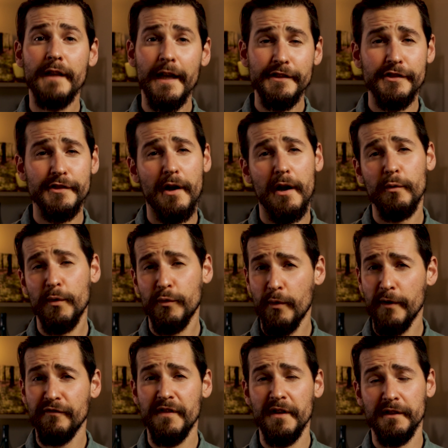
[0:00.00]
Let's start with
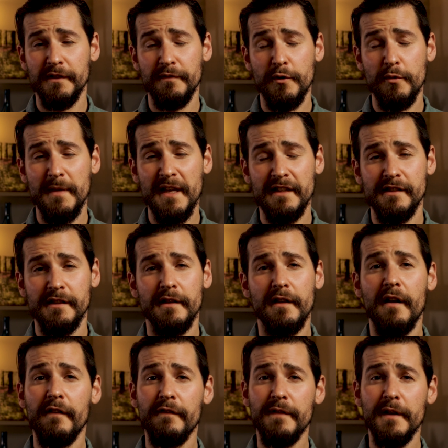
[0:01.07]
what field of view means.
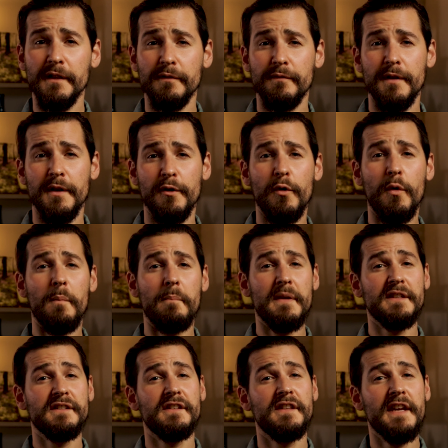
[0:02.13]
Field of view
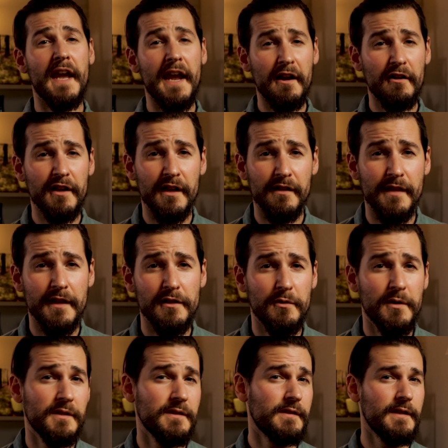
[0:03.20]
means the area that you
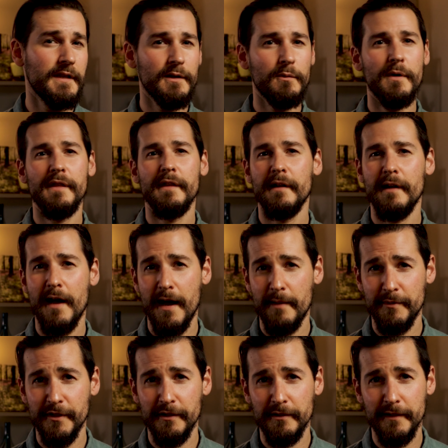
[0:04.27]
can see with an
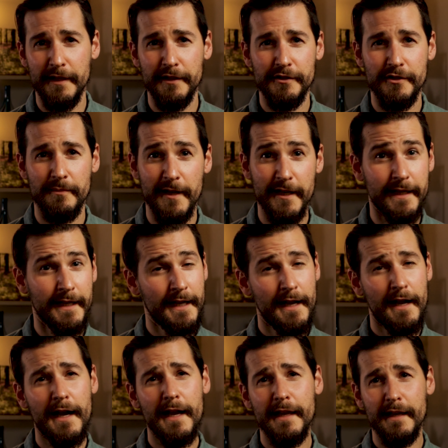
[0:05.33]
optical instrument,
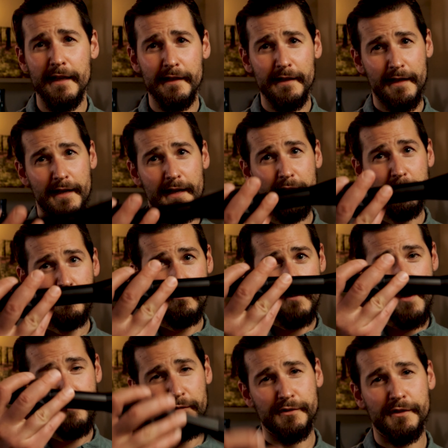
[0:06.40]
i.e. a
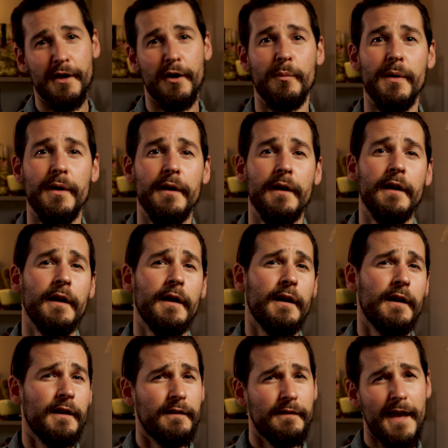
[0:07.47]
rifle scope.
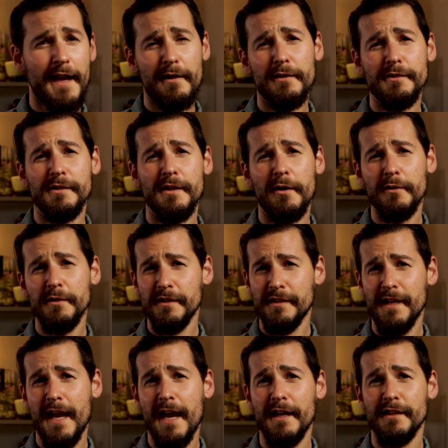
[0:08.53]
That also
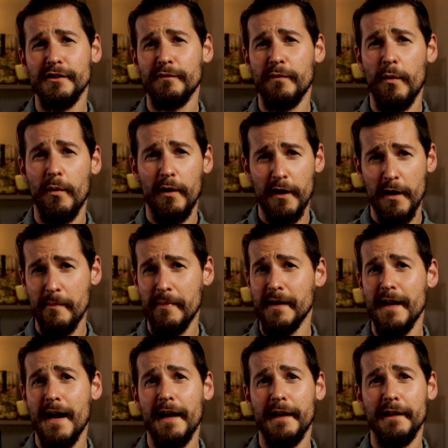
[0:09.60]
stands for
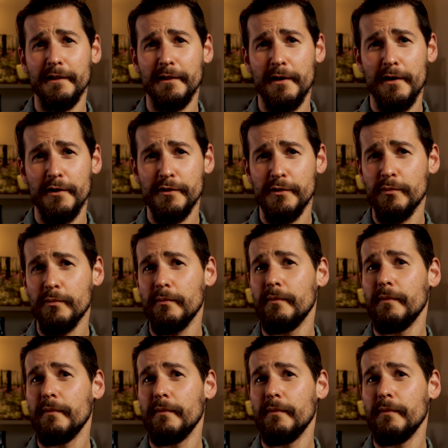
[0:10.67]
binoculars,